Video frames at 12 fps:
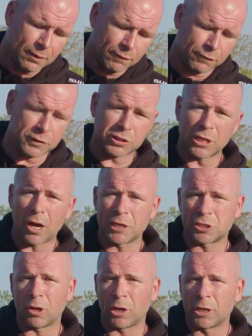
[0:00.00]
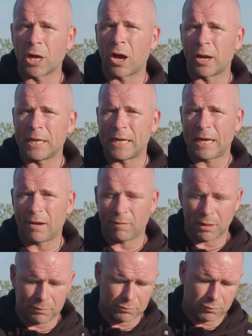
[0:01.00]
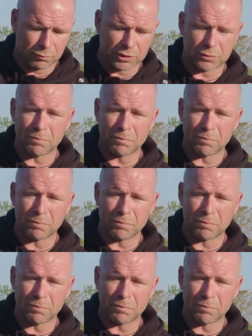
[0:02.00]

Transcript: For a start, it's got Hagani gearing, which